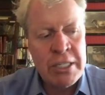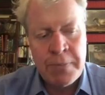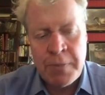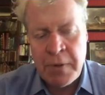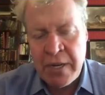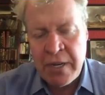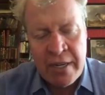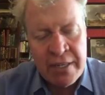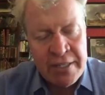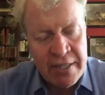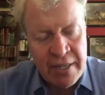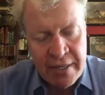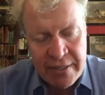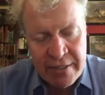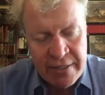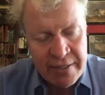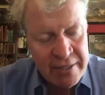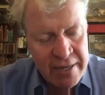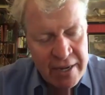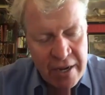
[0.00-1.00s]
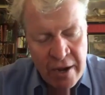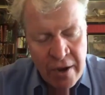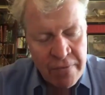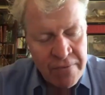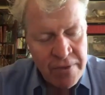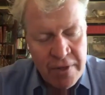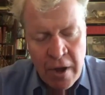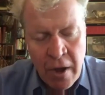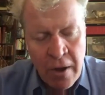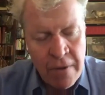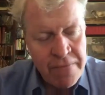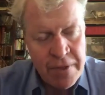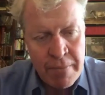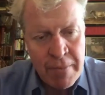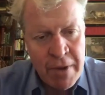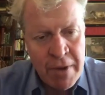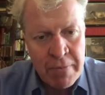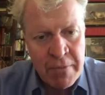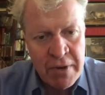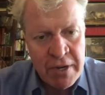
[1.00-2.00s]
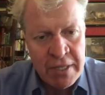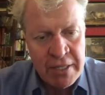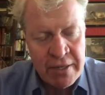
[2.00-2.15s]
because it's of the moment,